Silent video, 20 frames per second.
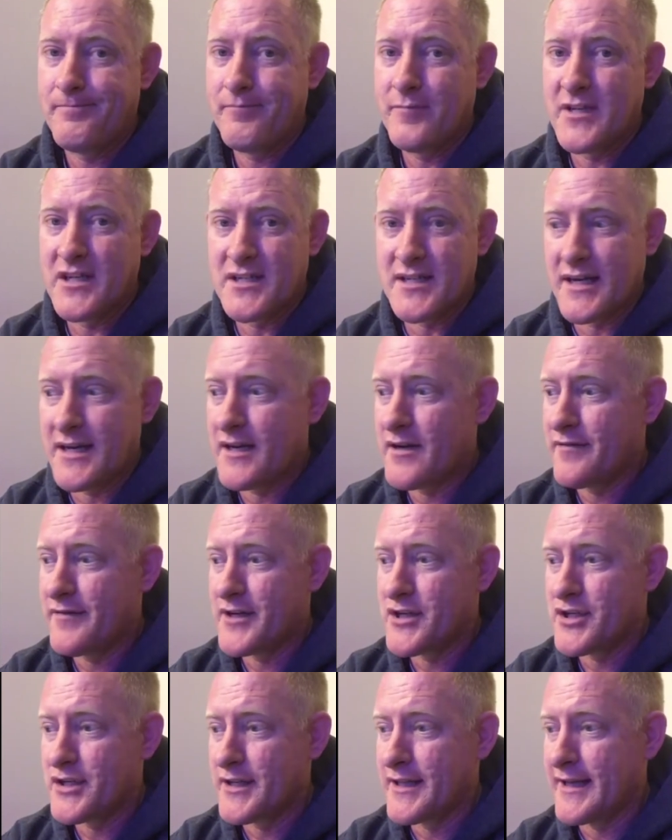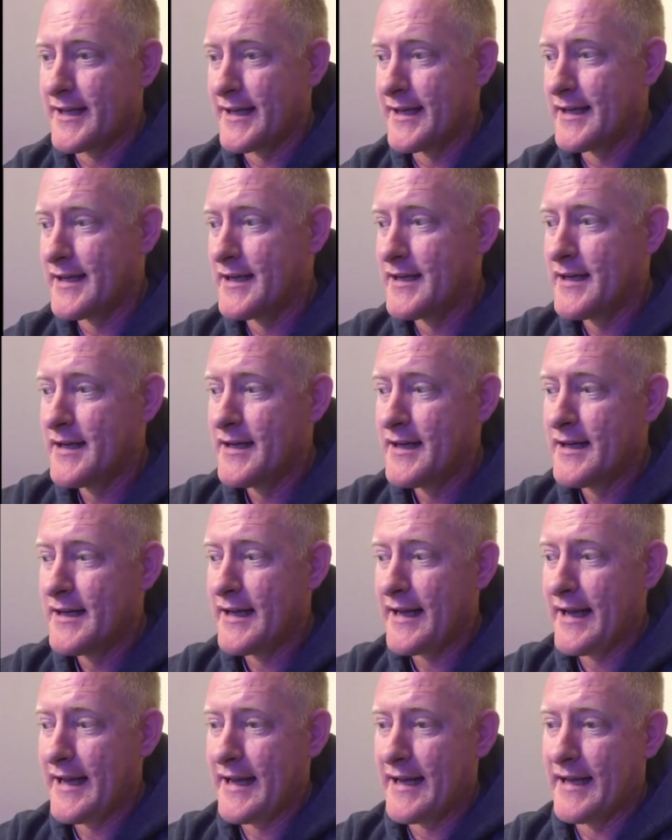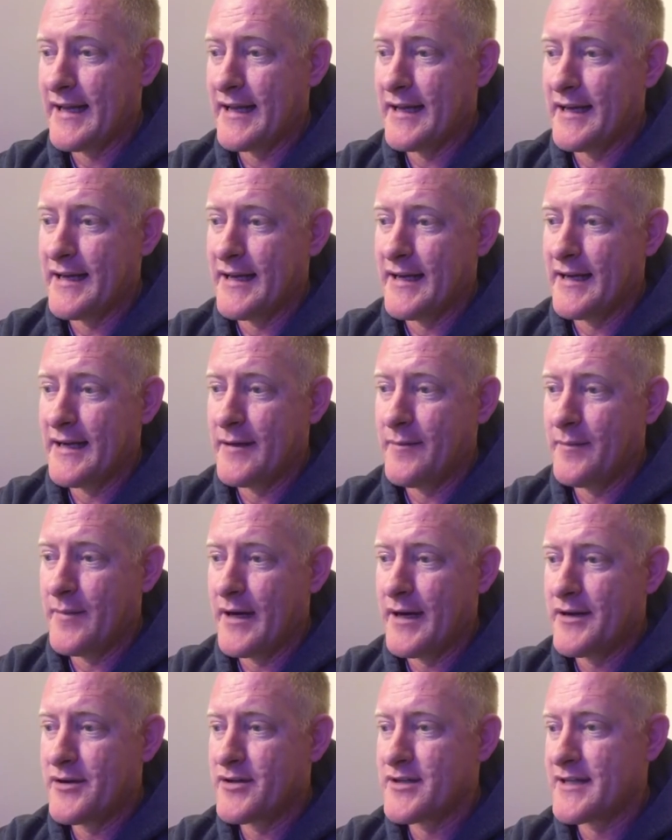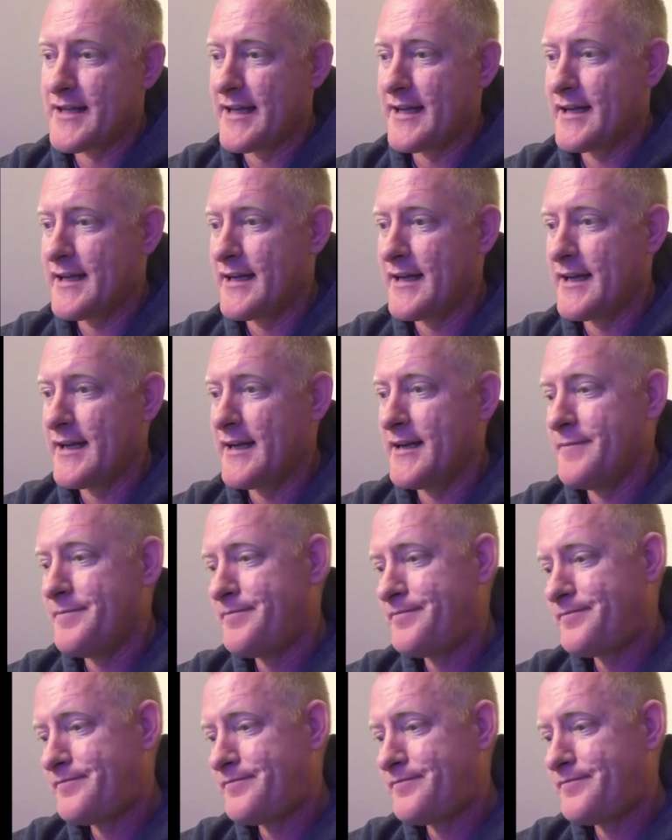seeing your vision to the end and understanding,